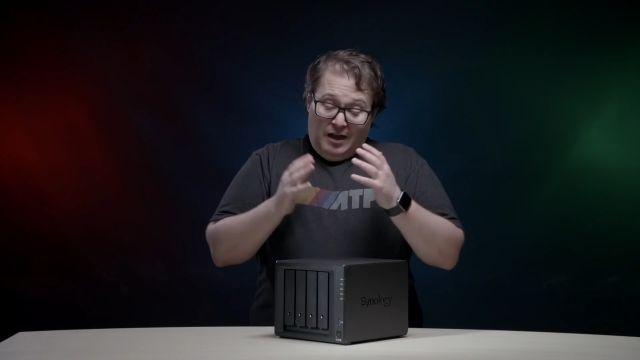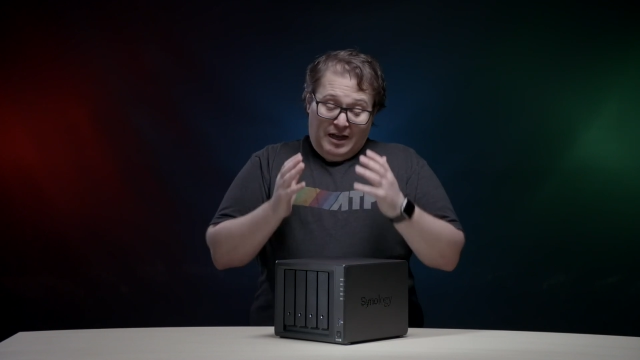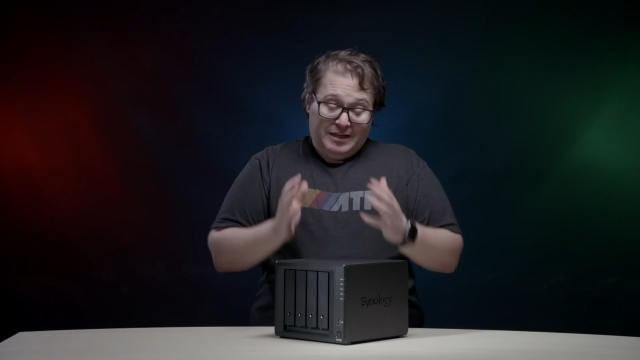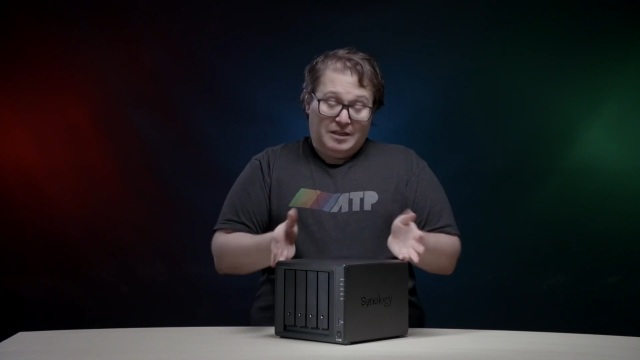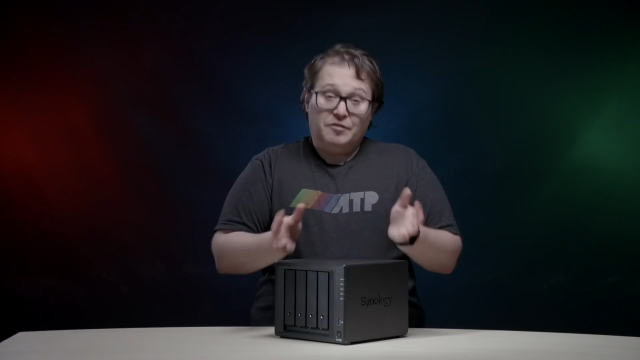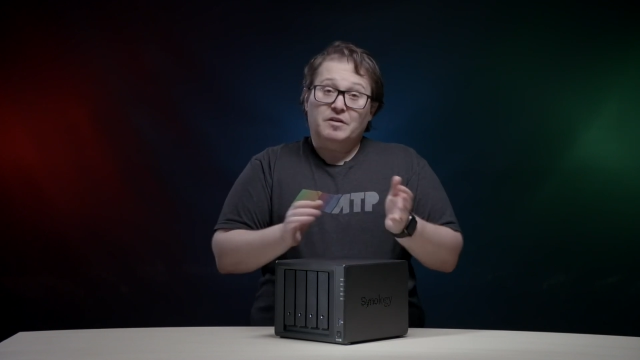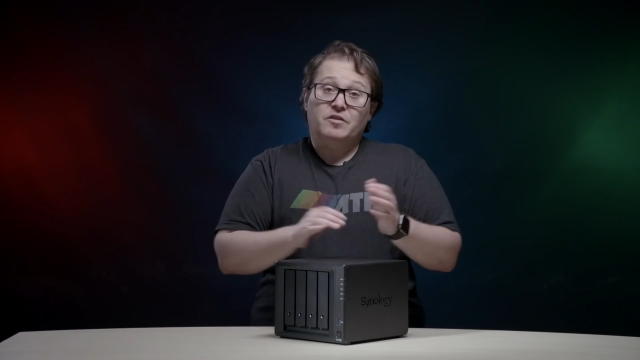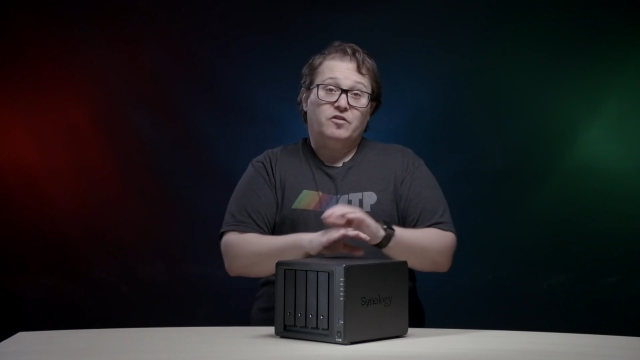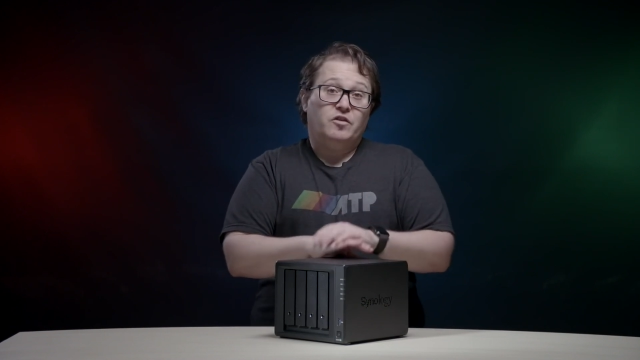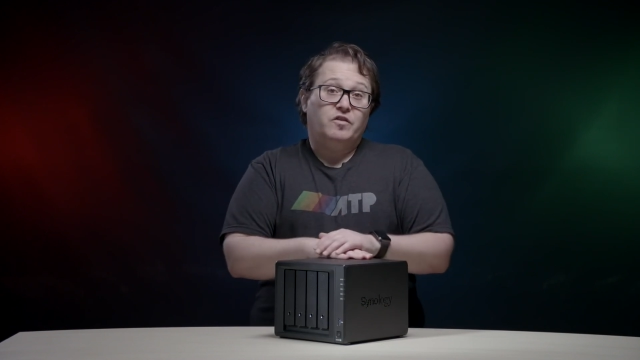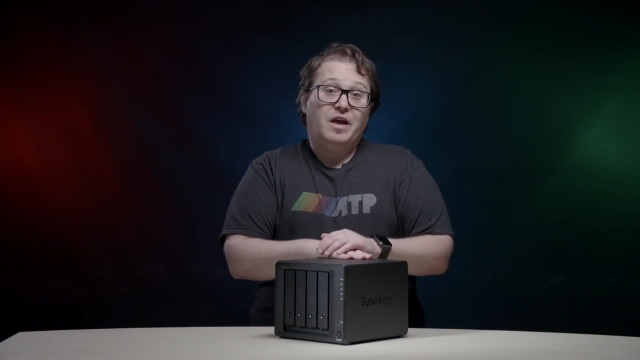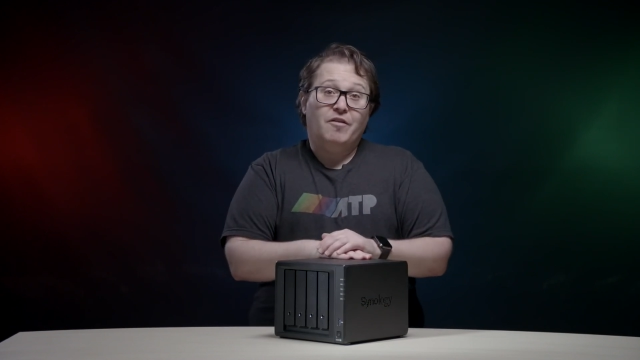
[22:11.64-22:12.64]
I definitely
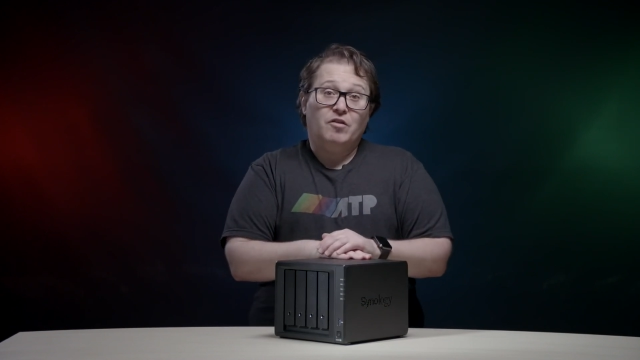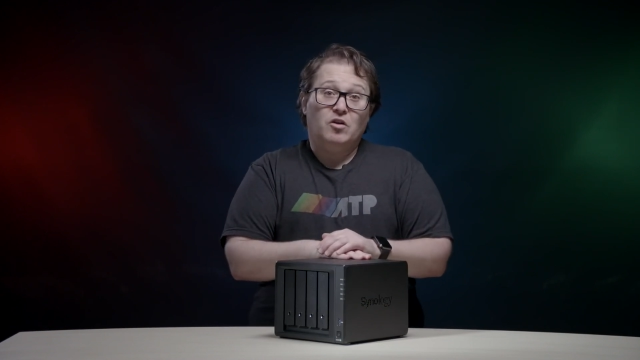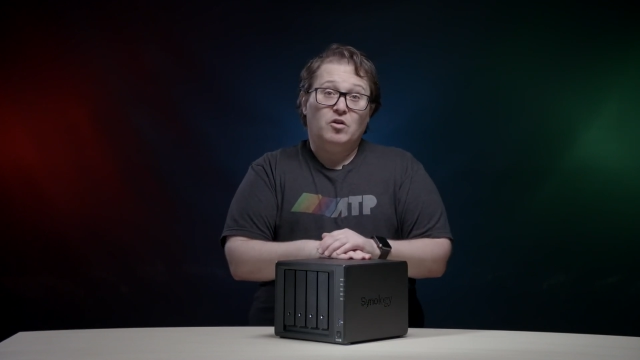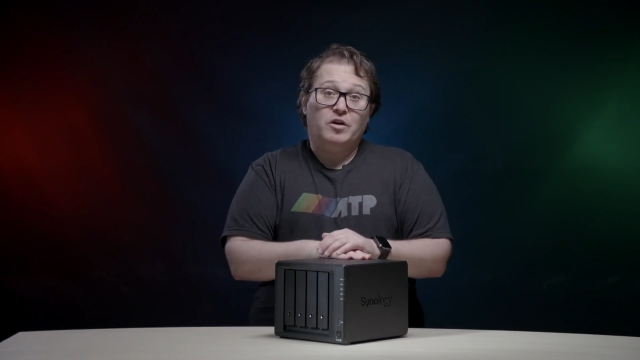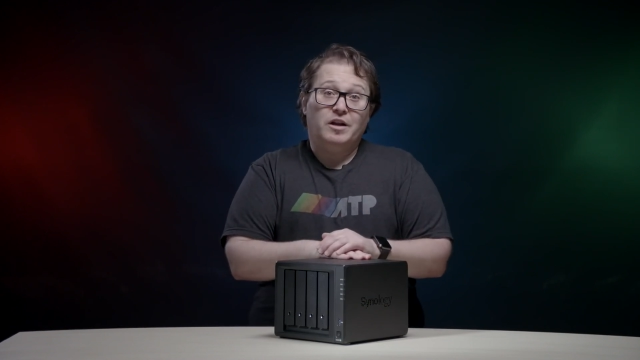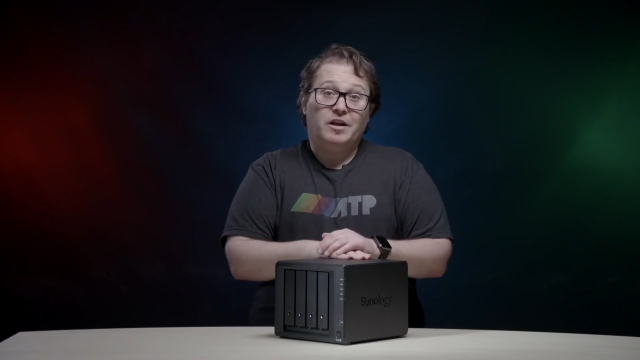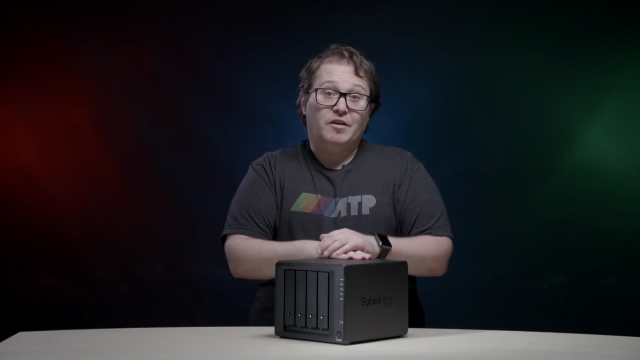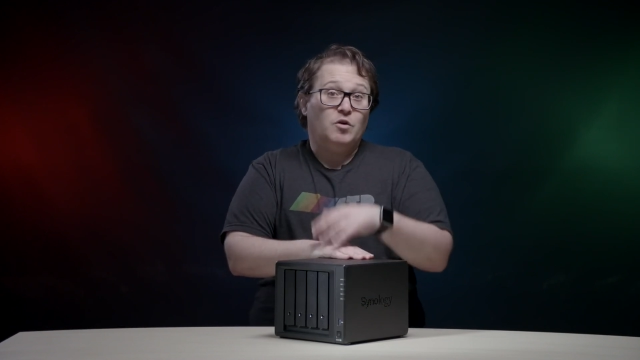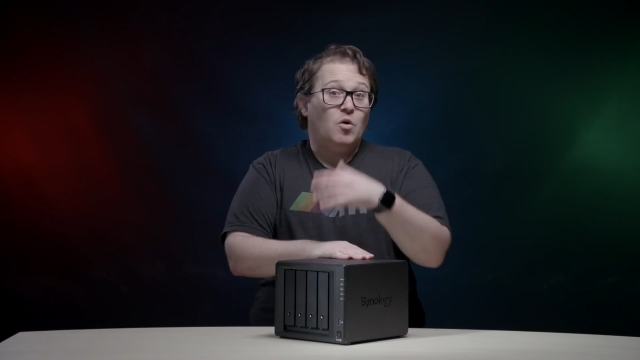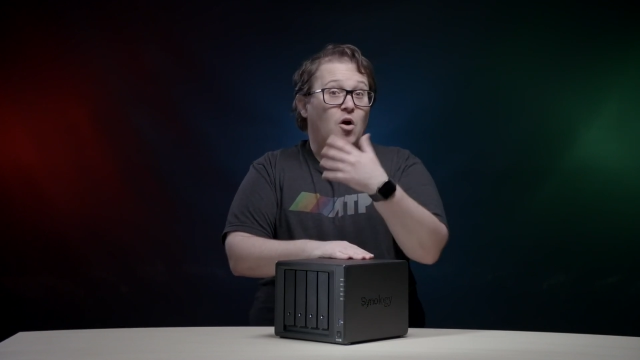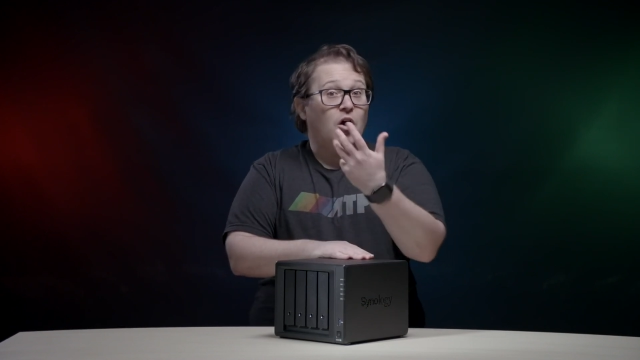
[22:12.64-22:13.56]
suggest having a look at it if you